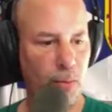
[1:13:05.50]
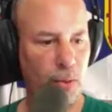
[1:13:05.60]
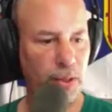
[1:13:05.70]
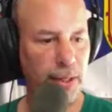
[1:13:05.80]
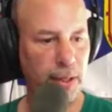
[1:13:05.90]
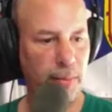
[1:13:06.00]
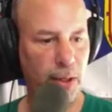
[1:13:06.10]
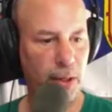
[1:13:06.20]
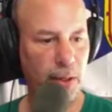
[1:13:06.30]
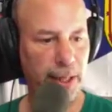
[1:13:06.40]
Where'd that
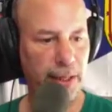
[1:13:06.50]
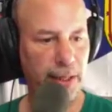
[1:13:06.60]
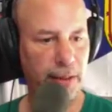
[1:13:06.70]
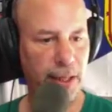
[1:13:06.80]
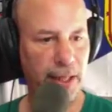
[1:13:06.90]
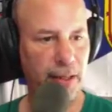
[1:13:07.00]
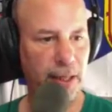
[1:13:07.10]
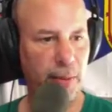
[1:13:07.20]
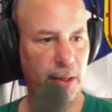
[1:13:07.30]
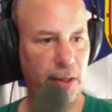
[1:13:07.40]
email go? Hang on. I had an
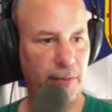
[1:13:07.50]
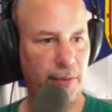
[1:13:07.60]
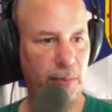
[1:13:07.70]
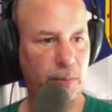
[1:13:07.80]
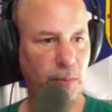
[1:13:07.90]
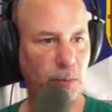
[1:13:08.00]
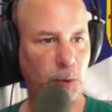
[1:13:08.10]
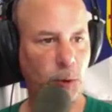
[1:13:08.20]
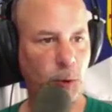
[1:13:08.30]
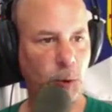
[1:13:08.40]
email here from...
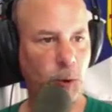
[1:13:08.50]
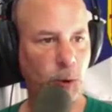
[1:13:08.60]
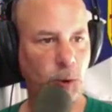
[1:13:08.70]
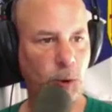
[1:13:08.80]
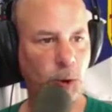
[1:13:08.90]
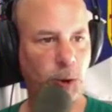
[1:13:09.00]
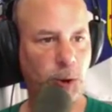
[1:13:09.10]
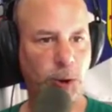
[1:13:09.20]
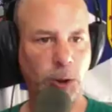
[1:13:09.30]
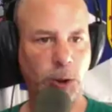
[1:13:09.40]

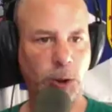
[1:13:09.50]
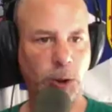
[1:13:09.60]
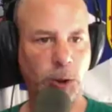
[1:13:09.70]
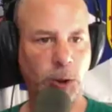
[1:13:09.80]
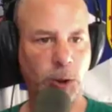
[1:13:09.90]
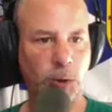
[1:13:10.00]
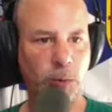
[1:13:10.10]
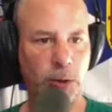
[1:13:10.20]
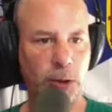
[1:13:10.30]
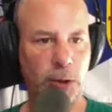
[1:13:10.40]
Where'd
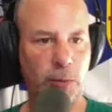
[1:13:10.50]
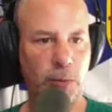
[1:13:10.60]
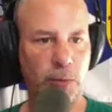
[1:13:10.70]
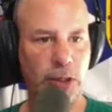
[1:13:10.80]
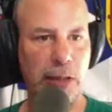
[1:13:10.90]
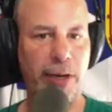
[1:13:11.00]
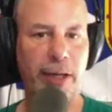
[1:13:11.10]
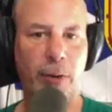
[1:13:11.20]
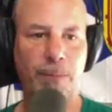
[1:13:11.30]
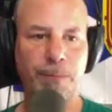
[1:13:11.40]
it go? Scott
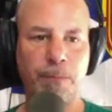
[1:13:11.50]
Randall